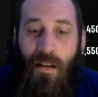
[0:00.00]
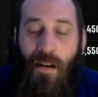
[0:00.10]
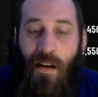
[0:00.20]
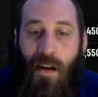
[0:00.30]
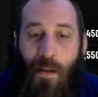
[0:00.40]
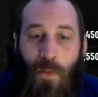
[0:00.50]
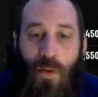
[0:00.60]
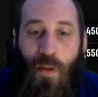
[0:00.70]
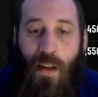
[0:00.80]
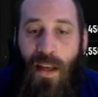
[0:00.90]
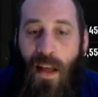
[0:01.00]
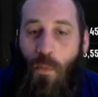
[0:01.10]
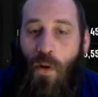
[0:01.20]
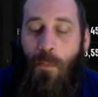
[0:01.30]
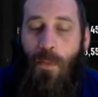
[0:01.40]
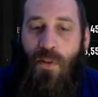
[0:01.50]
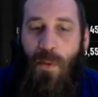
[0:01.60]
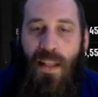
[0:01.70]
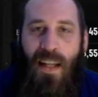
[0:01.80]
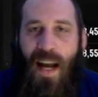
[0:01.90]
You really kind of want them
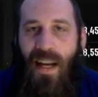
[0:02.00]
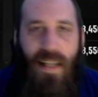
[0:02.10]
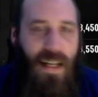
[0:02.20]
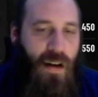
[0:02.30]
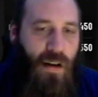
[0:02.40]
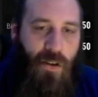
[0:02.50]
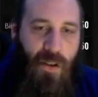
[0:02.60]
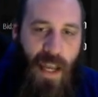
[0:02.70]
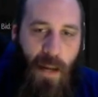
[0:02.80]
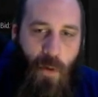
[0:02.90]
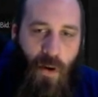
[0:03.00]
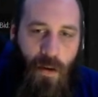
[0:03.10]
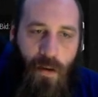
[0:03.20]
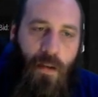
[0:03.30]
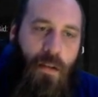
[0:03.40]
between the 90 and 100K mark